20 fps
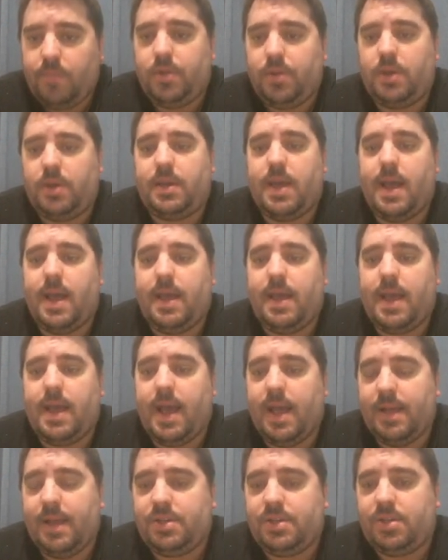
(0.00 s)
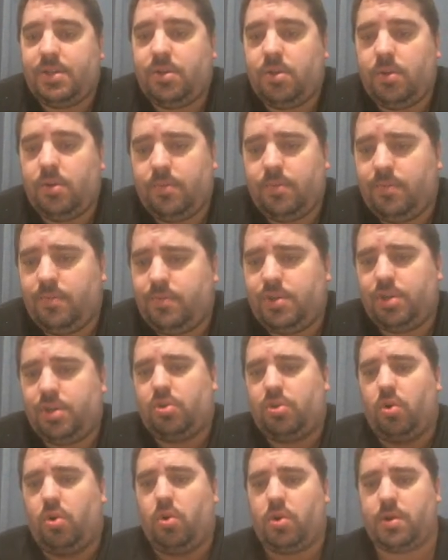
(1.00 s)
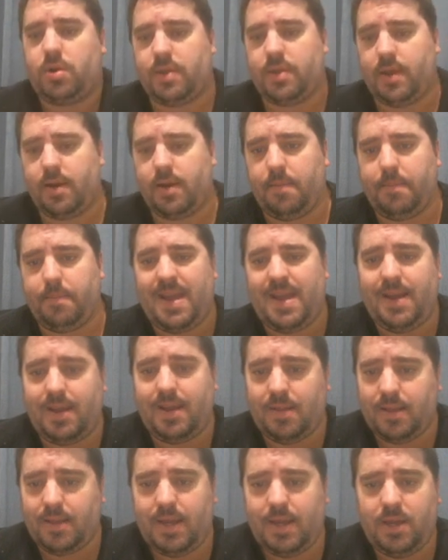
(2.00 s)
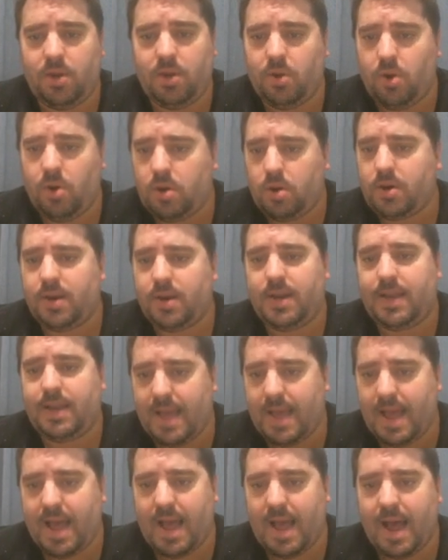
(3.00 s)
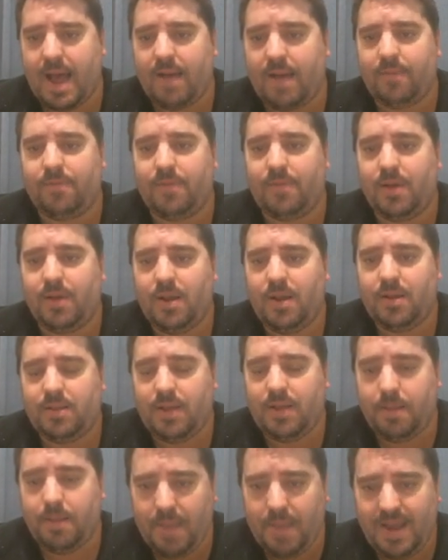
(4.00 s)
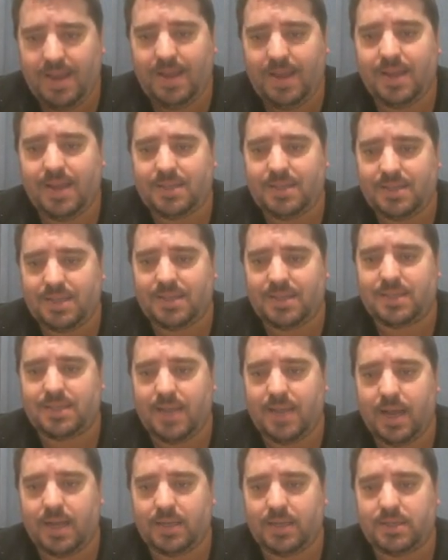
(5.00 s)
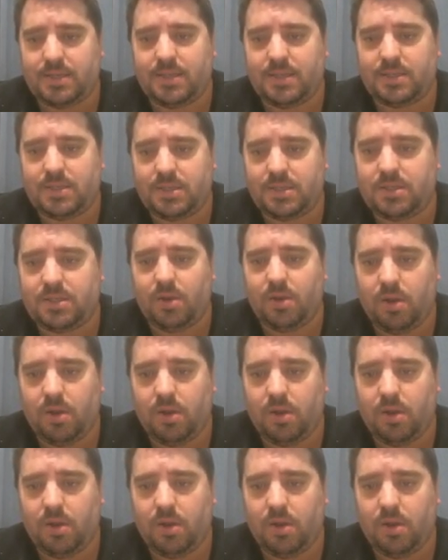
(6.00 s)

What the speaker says: Okay, and just talk that immediately you're not going to have immediate success. It's